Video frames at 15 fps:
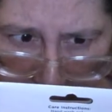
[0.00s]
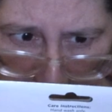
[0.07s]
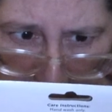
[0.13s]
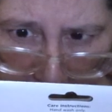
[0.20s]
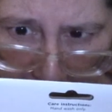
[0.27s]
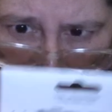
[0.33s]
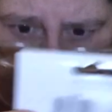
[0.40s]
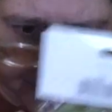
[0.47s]

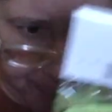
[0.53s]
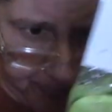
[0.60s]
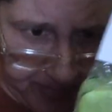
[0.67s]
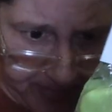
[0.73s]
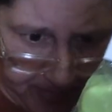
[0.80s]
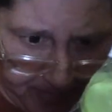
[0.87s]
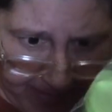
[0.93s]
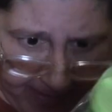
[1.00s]
You get a
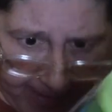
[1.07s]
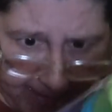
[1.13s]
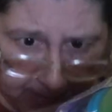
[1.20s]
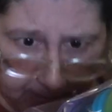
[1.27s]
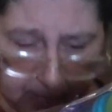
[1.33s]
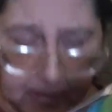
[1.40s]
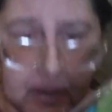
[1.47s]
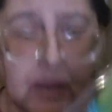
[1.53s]

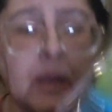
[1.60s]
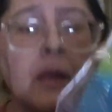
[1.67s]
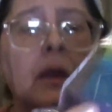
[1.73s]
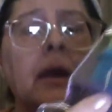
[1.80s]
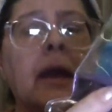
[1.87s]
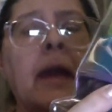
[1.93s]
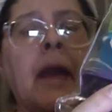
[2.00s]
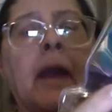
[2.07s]
3-pack,
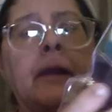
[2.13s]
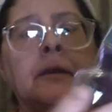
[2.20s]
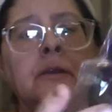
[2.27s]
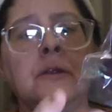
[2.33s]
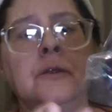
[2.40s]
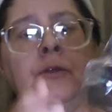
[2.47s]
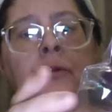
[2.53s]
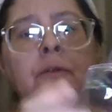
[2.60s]
and
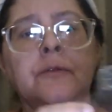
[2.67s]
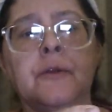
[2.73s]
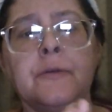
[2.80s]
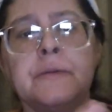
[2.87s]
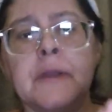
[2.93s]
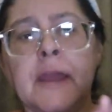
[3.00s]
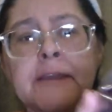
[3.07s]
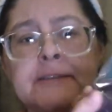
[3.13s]
they're
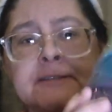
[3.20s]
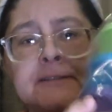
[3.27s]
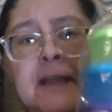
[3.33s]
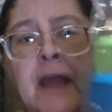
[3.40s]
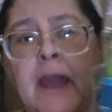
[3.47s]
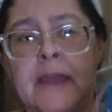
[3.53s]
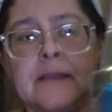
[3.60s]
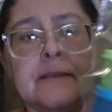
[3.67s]
nice
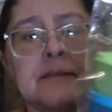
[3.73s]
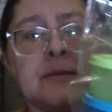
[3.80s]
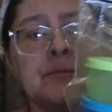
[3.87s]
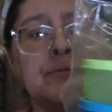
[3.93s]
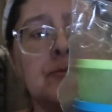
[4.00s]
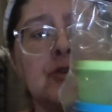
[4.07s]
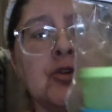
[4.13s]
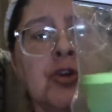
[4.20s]
size.
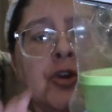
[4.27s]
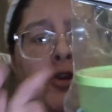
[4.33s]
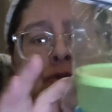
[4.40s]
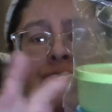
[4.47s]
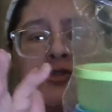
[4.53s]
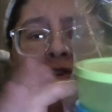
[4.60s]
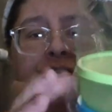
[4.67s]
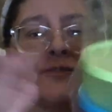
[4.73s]
You can
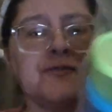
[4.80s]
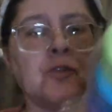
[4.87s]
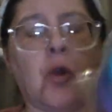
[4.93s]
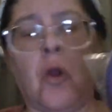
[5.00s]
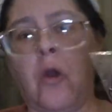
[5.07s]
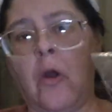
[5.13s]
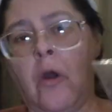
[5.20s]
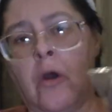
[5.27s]
use these for
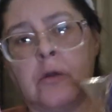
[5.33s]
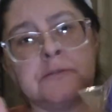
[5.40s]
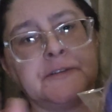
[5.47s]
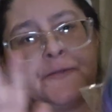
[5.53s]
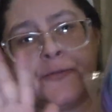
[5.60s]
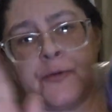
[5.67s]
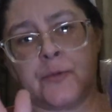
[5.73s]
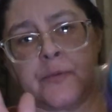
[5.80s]
all
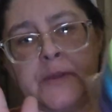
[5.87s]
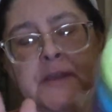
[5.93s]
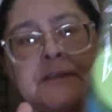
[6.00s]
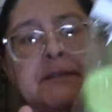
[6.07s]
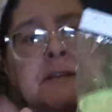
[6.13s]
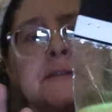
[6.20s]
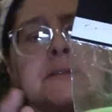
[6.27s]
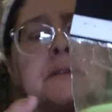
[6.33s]
different
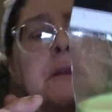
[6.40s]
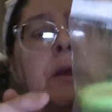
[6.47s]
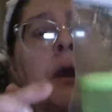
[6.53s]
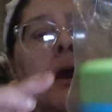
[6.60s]
reasons.